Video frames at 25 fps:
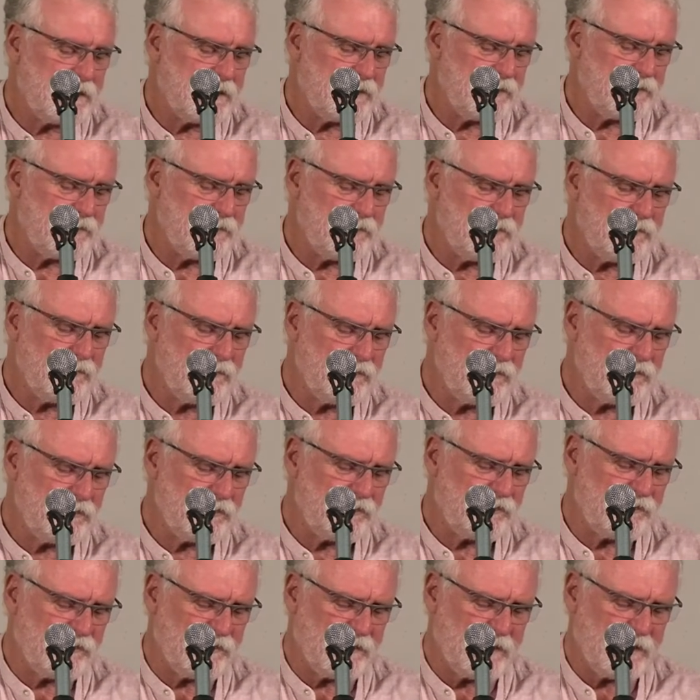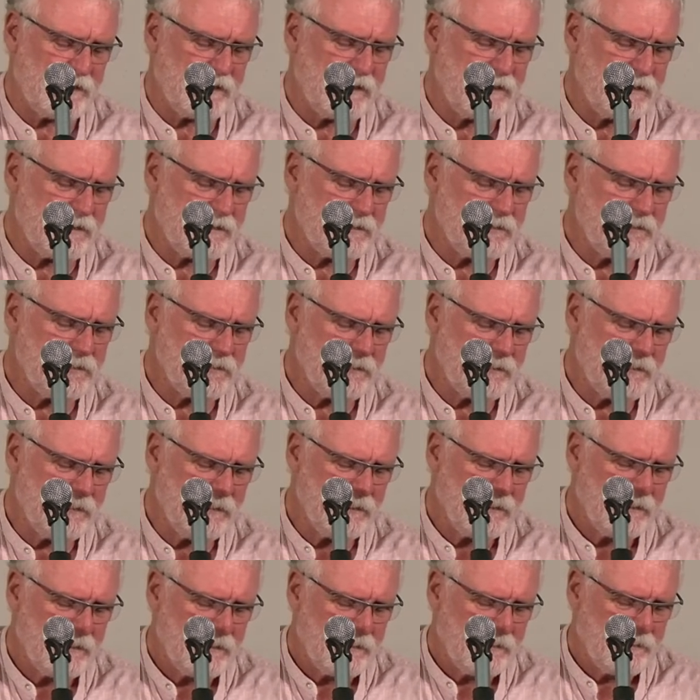understand
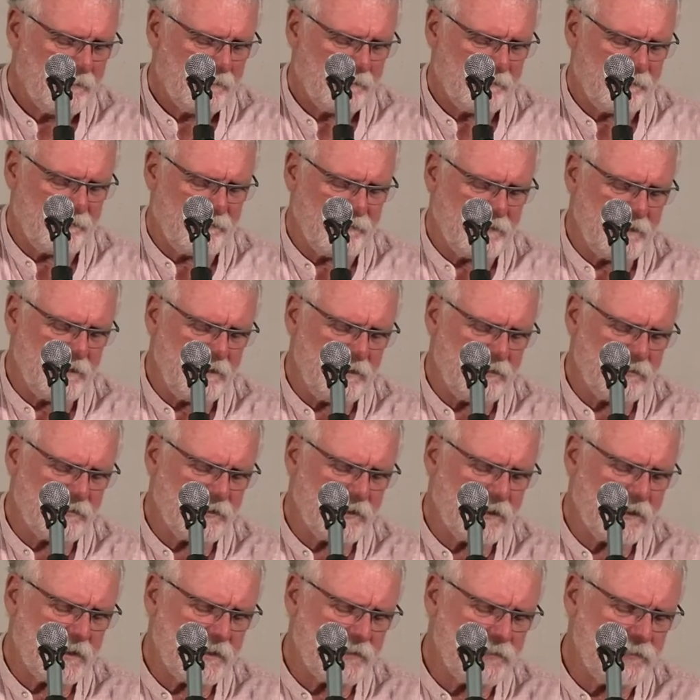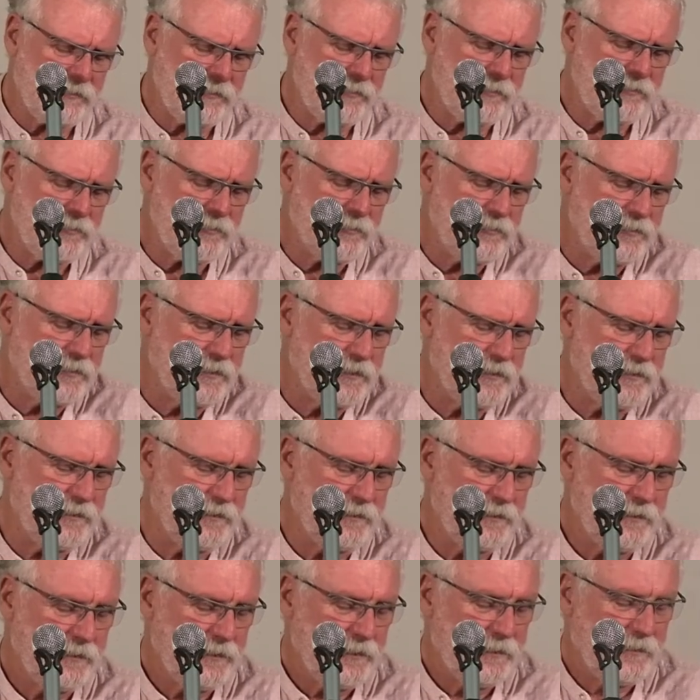the things I
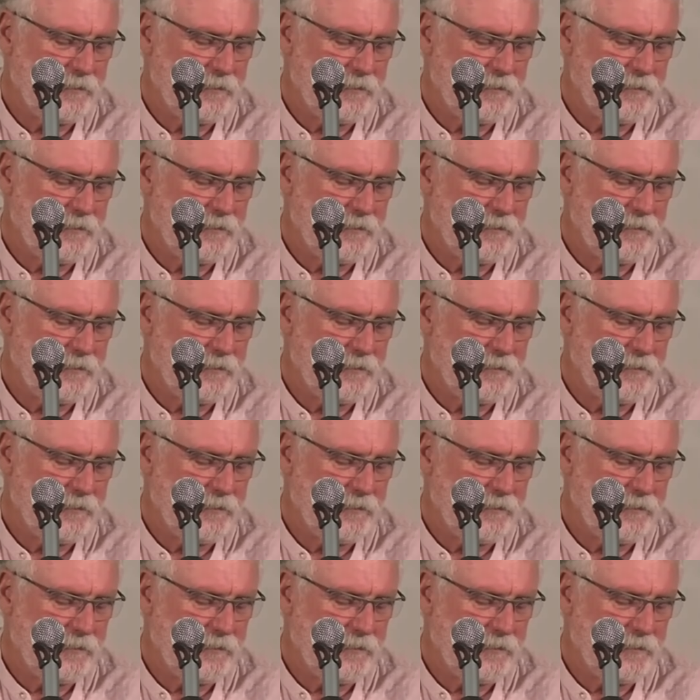do.